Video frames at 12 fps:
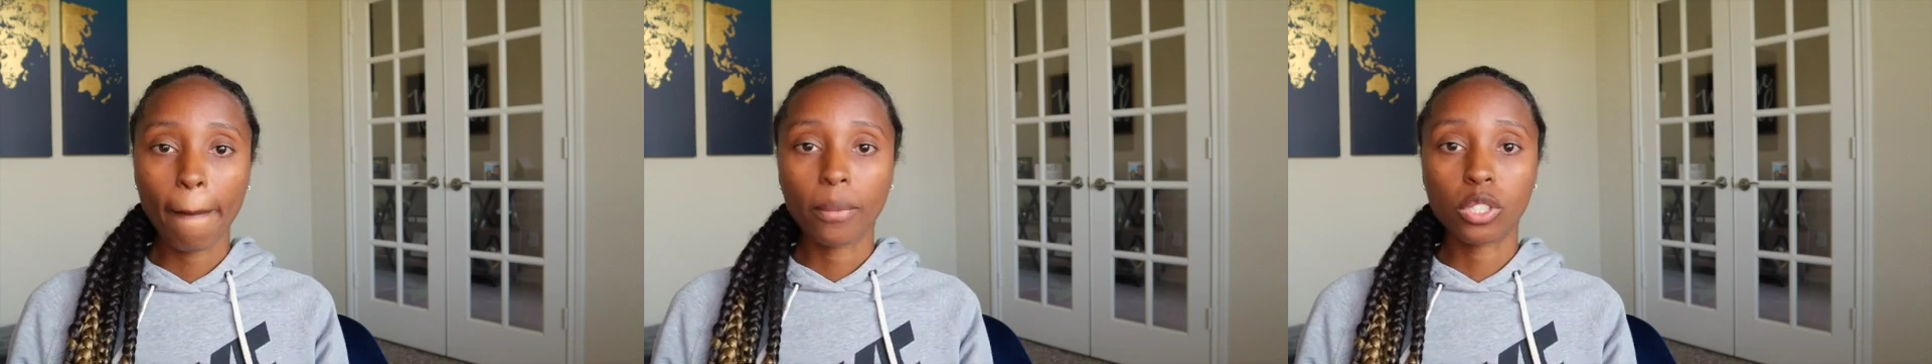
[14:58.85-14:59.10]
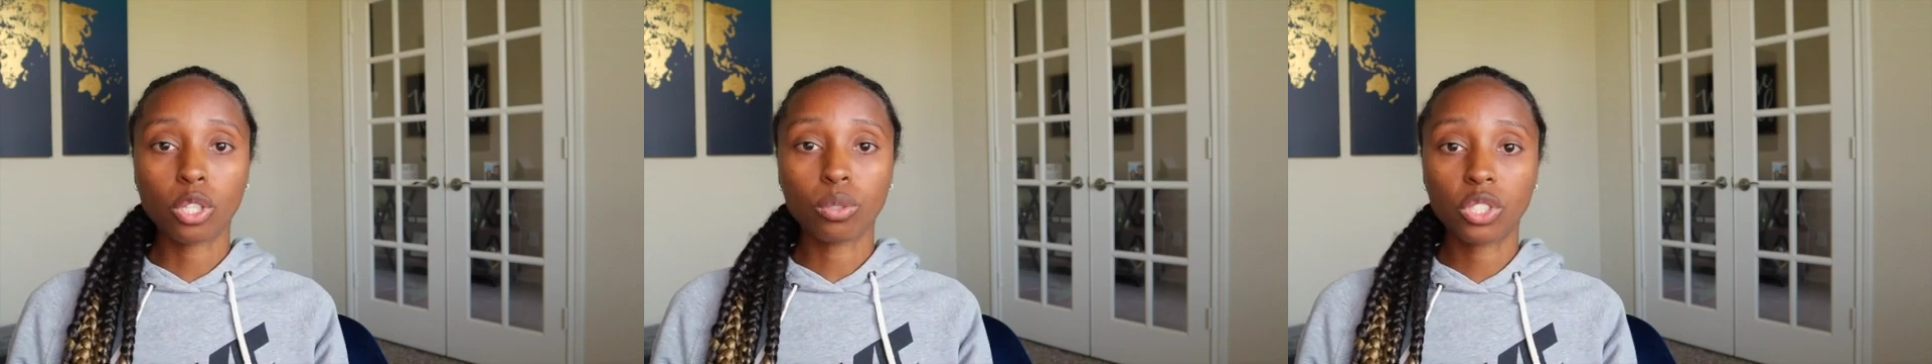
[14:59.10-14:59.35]

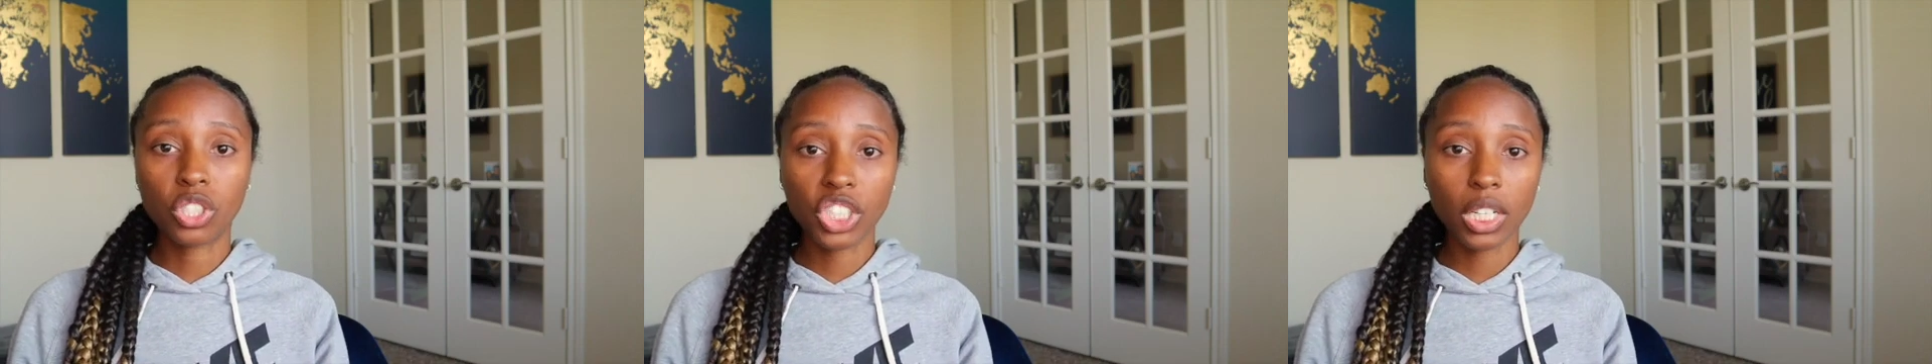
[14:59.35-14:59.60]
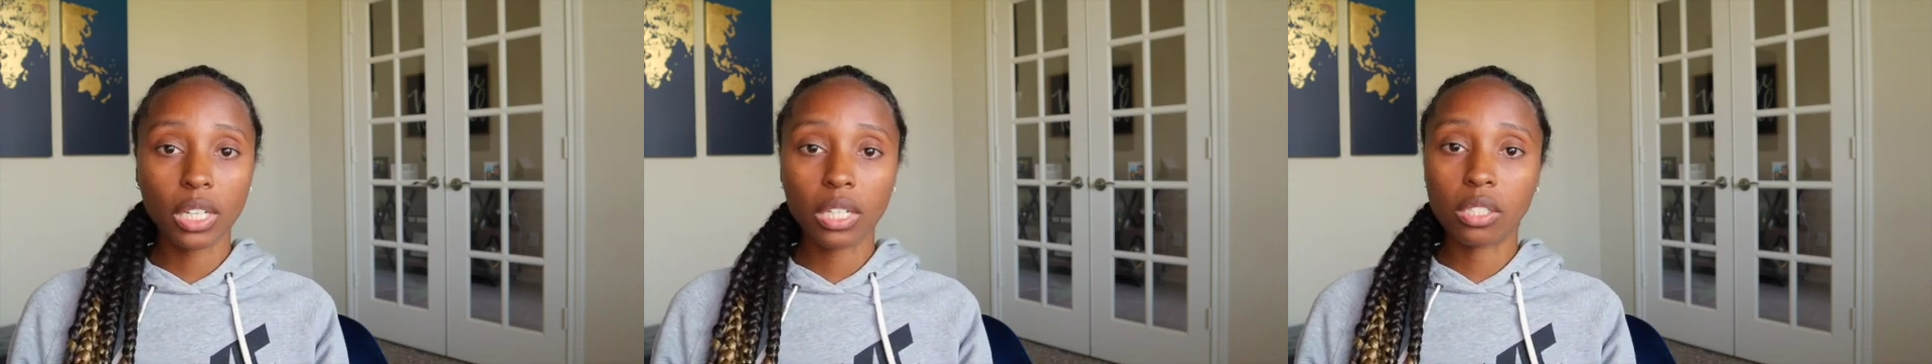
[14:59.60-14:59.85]
So
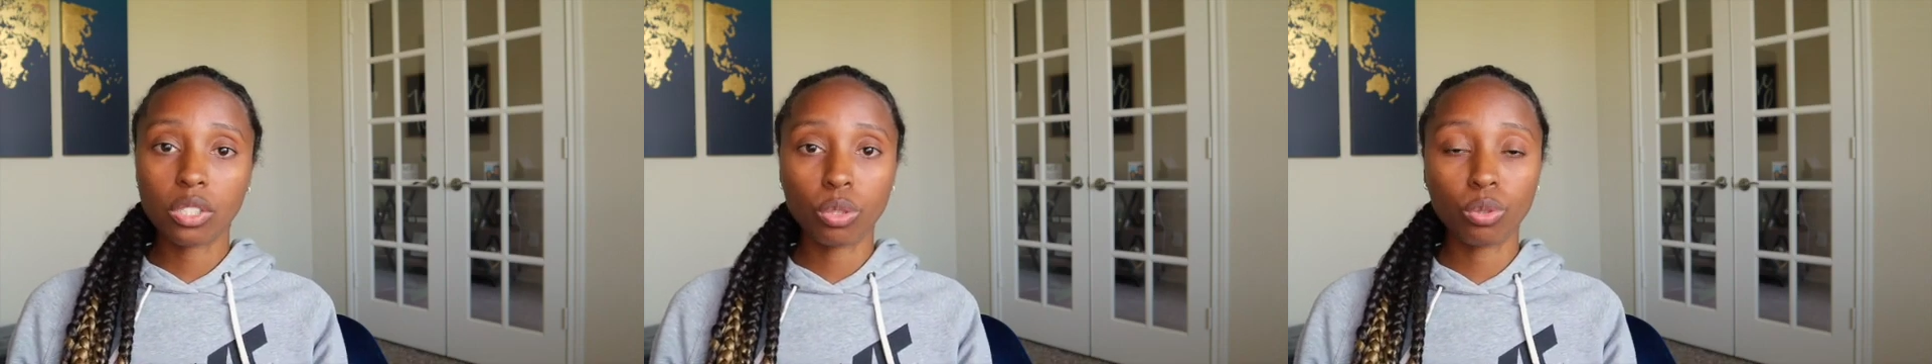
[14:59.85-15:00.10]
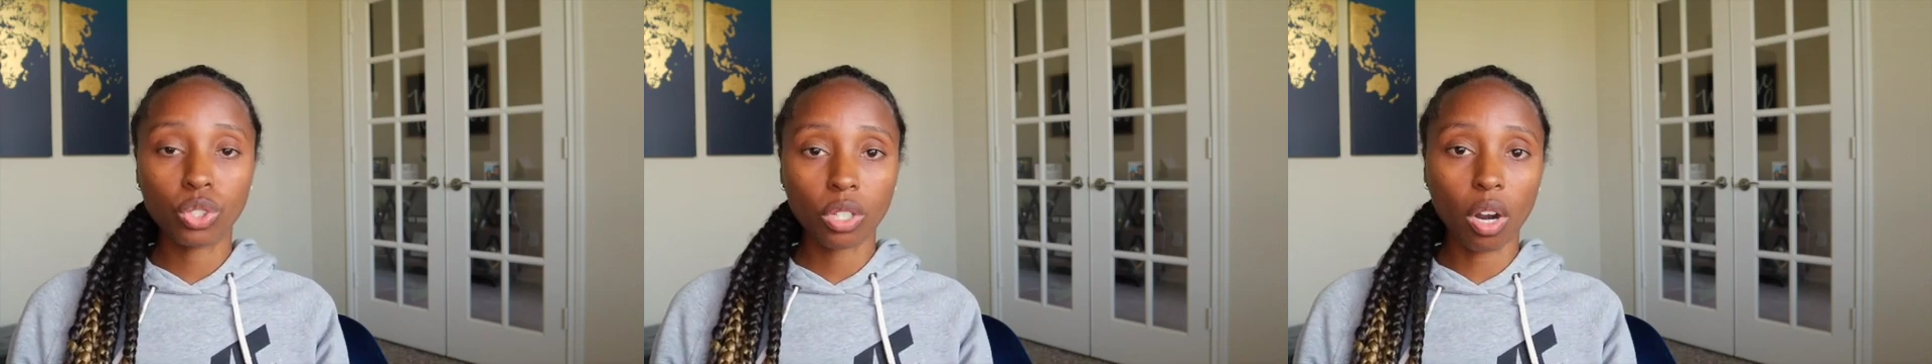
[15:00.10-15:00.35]
She and
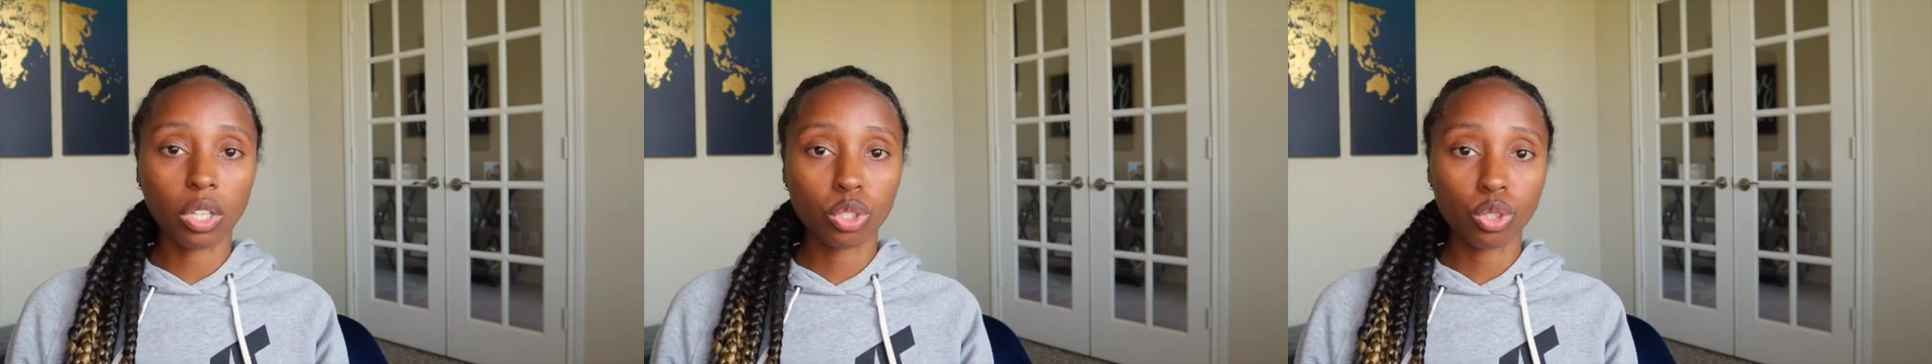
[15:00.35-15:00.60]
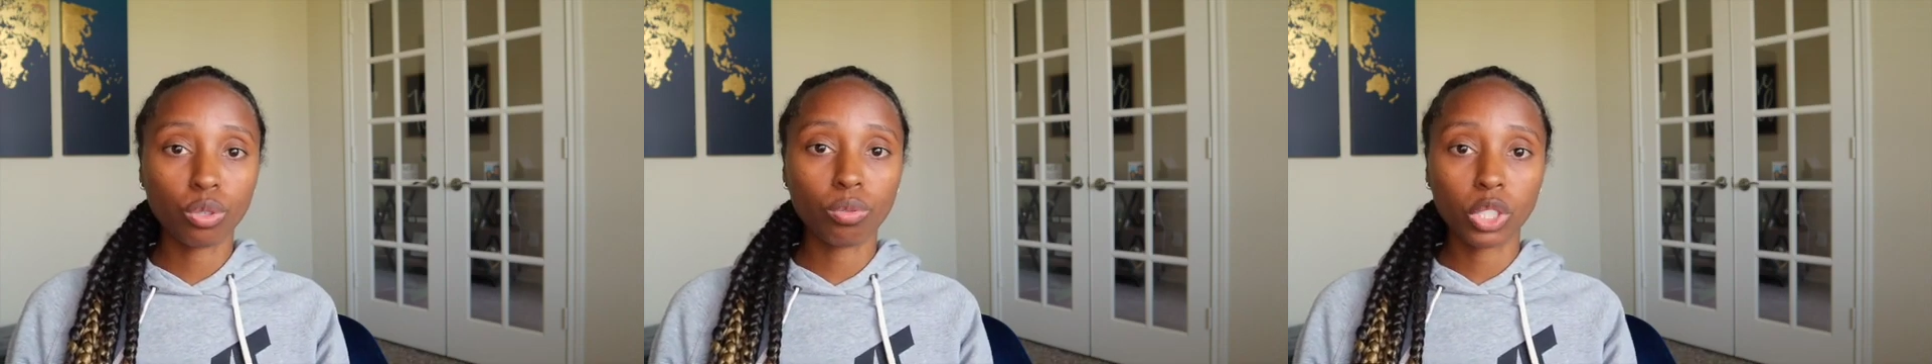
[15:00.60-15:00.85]
Suture are
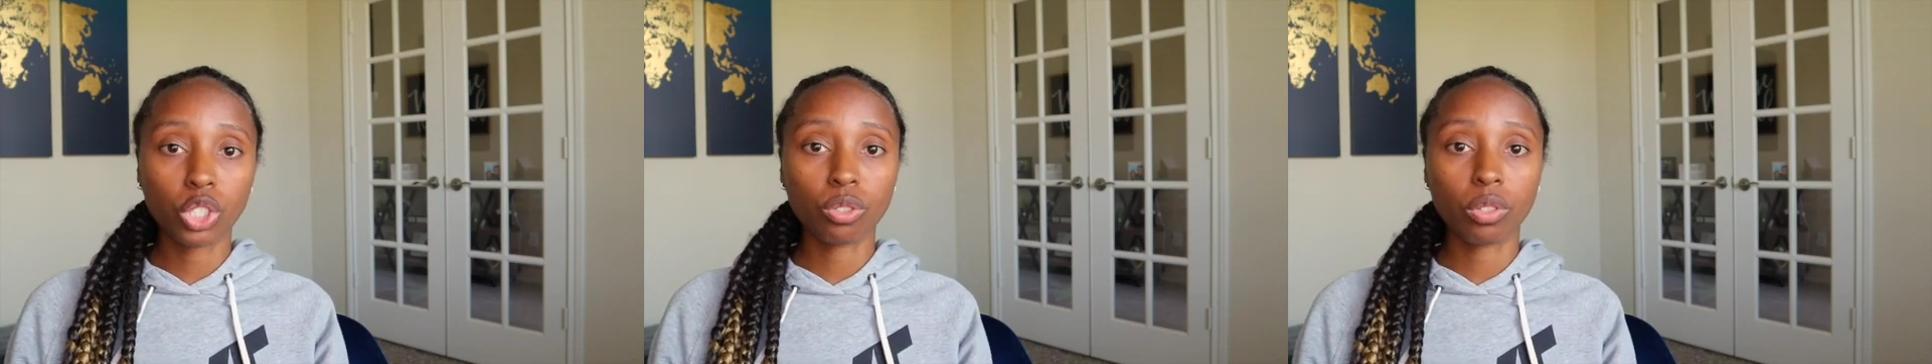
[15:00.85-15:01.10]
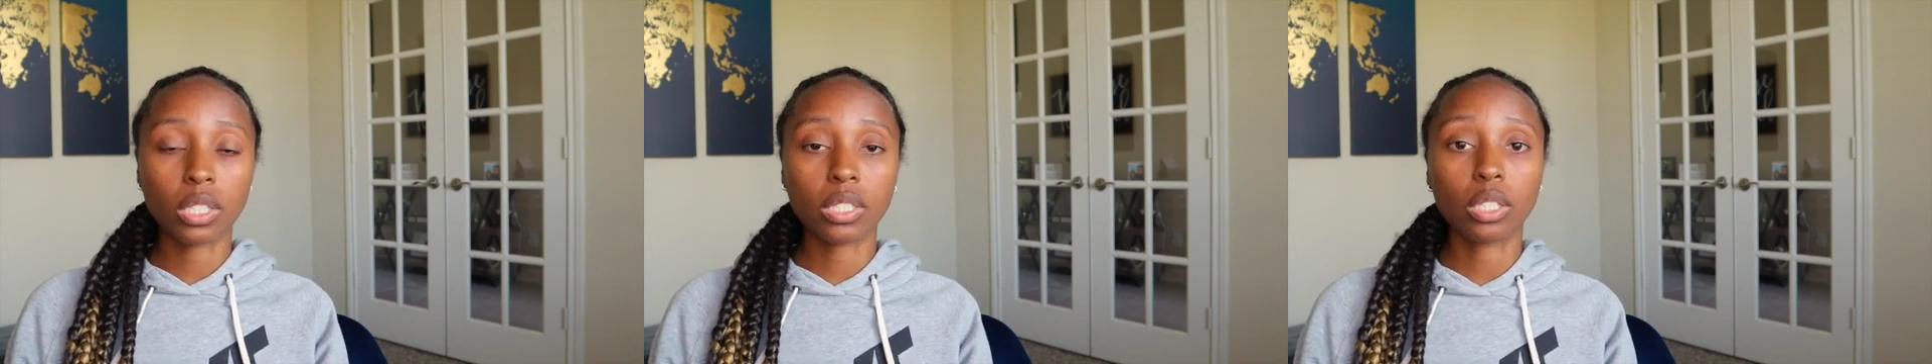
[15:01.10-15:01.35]
the two
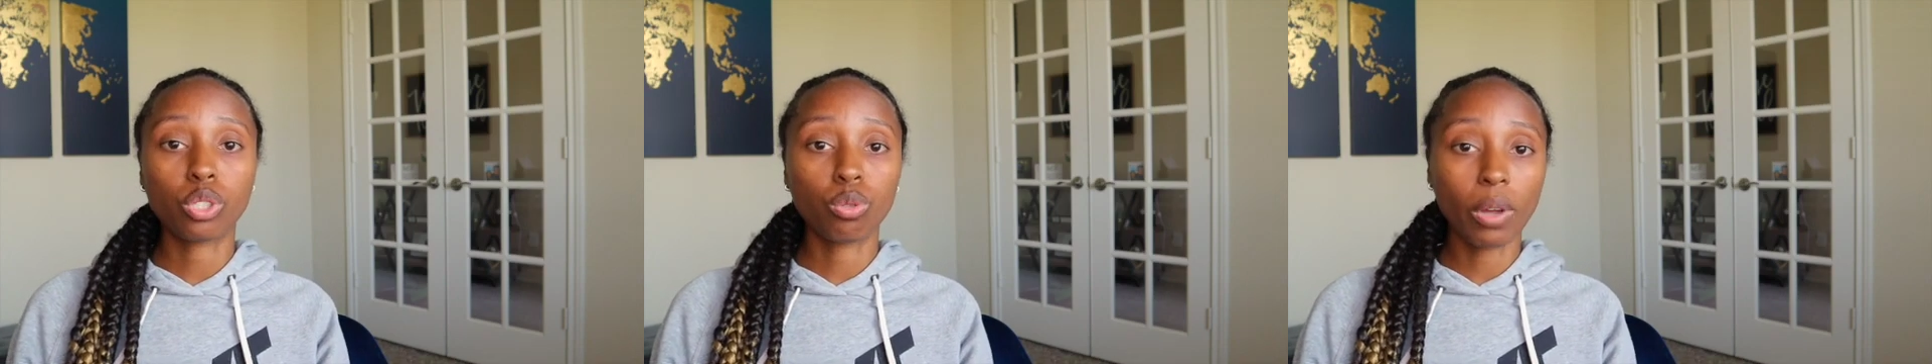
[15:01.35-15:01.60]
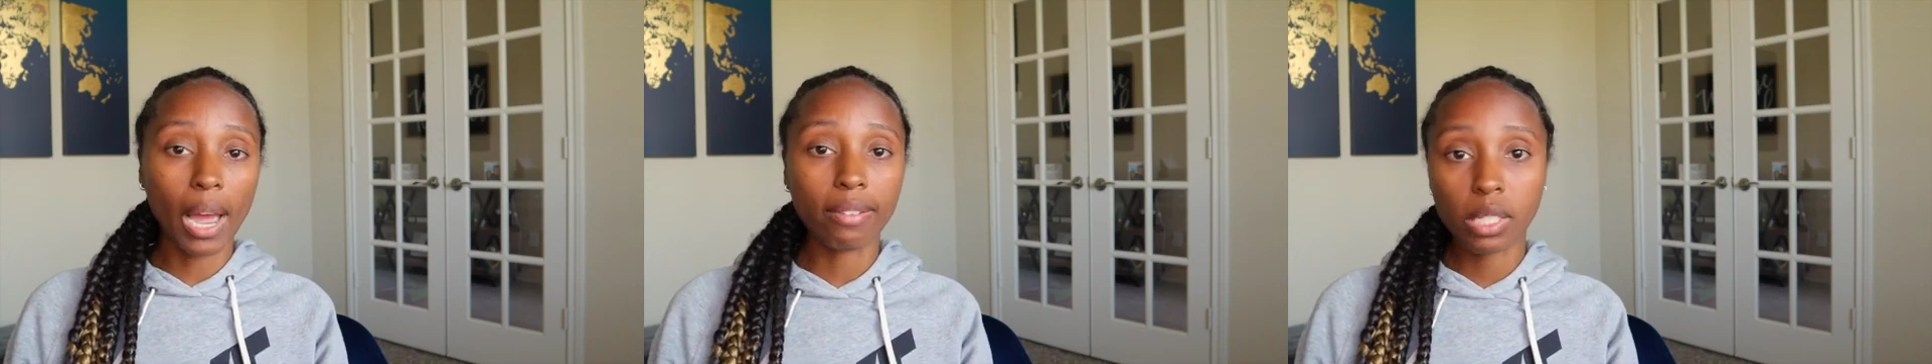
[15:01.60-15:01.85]
restaurants that you
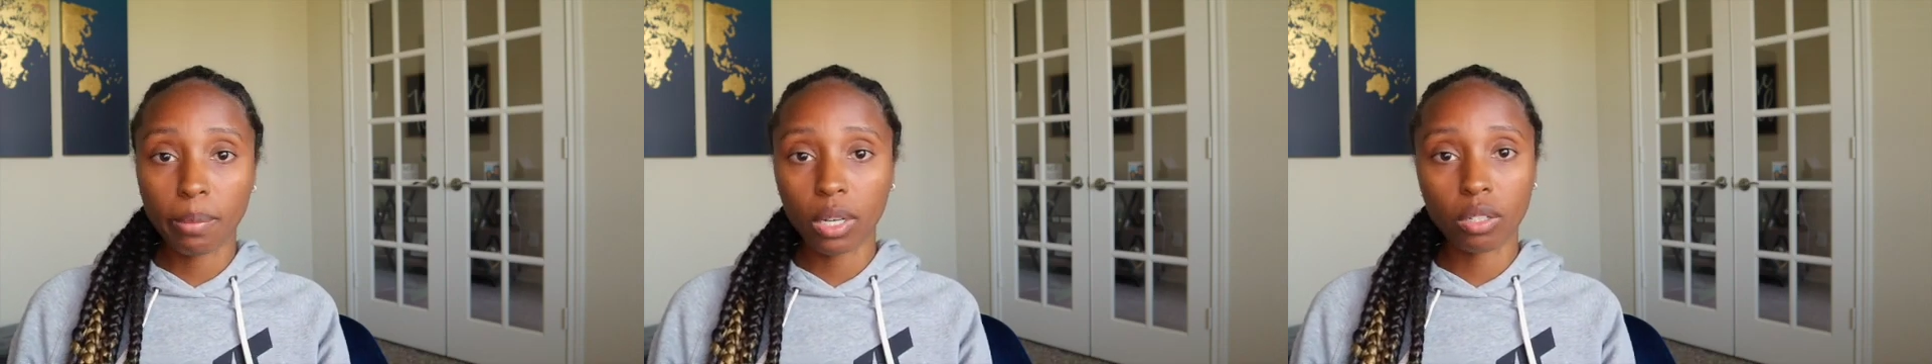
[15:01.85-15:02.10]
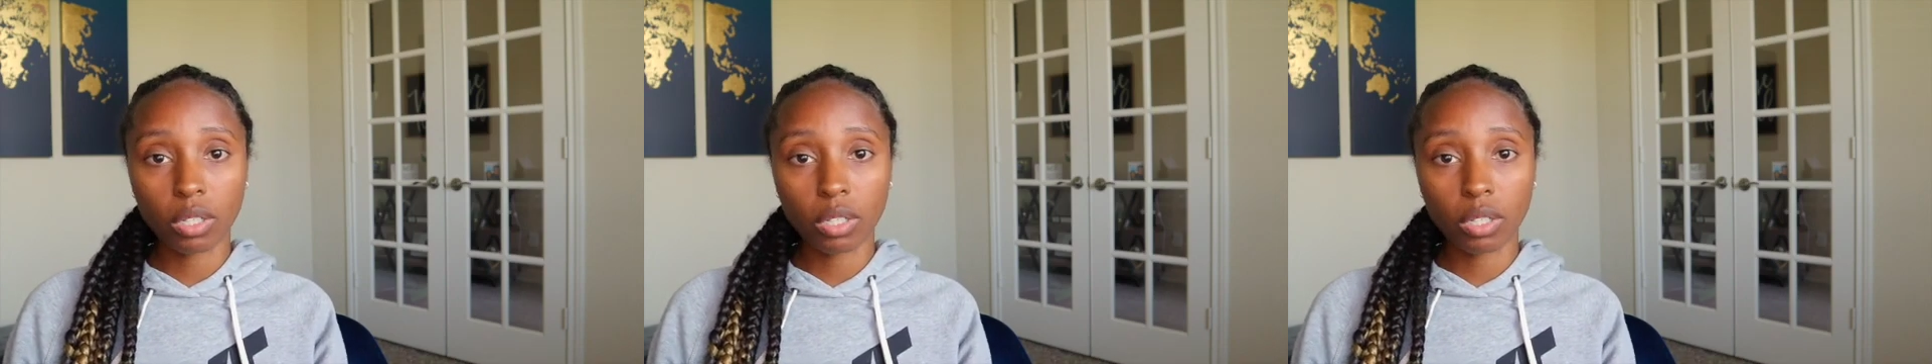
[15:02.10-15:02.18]
have to make a